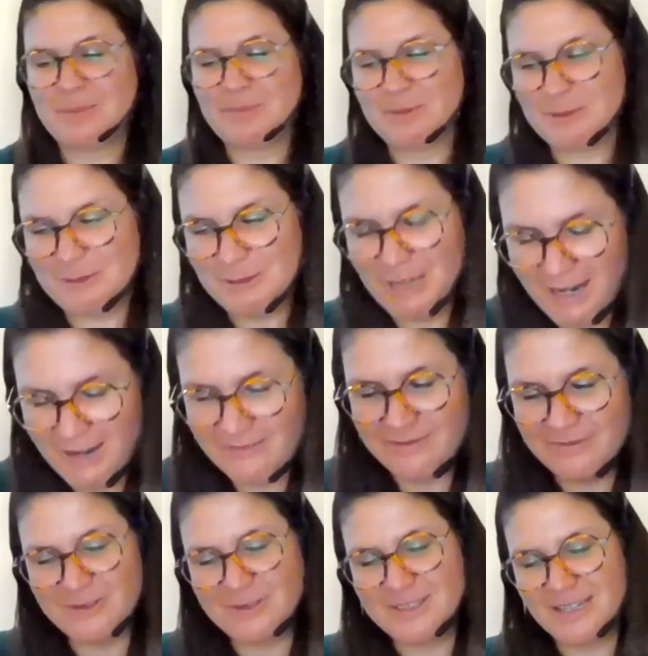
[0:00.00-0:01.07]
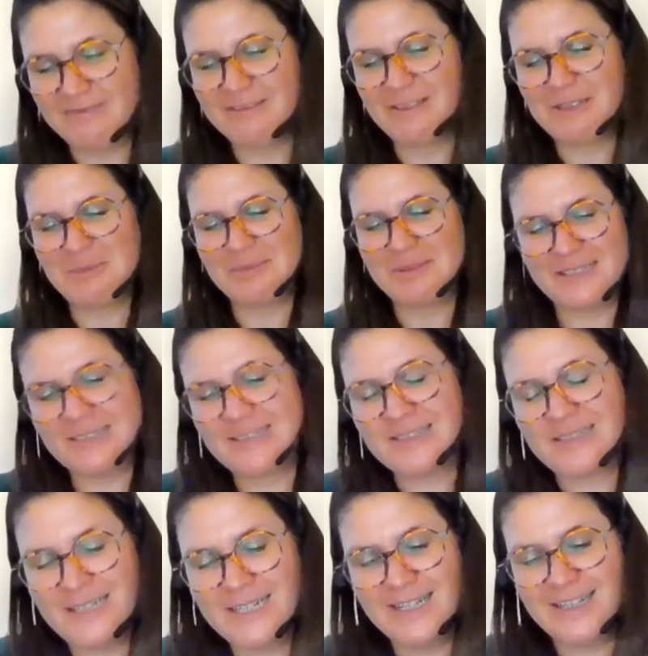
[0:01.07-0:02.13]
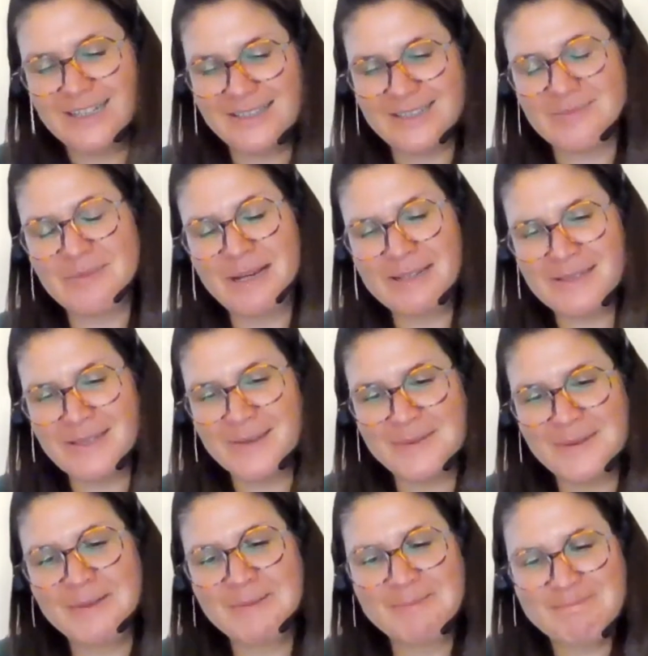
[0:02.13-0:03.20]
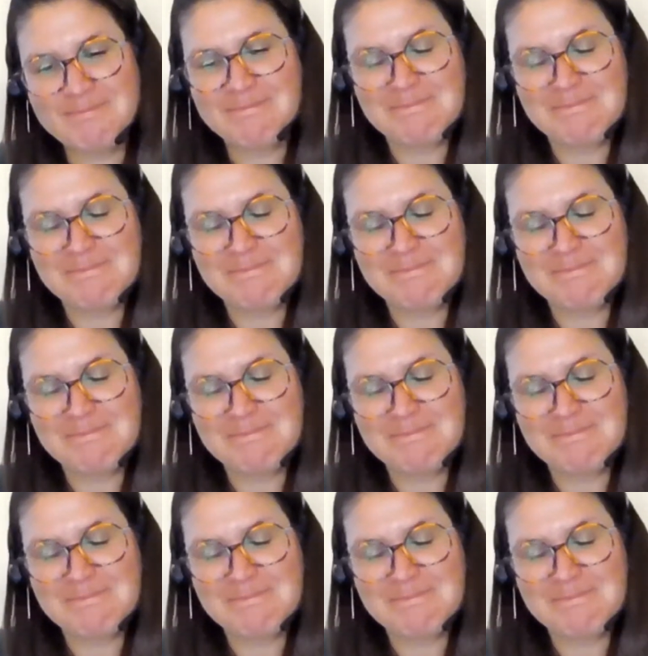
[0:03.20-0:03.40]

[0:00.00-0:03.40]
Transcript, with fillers: people to have to develop this this mindset then